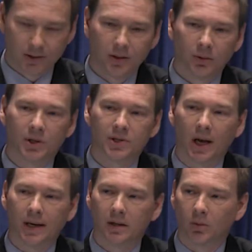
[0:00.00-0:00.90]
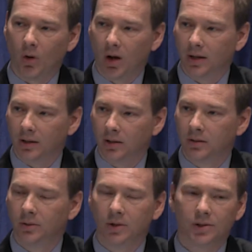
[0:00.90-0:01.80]
to recycle water,
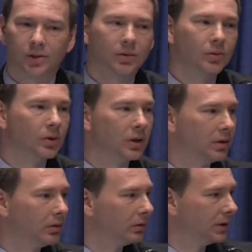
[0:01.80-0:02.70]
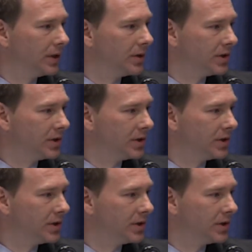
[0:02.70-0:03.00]
which will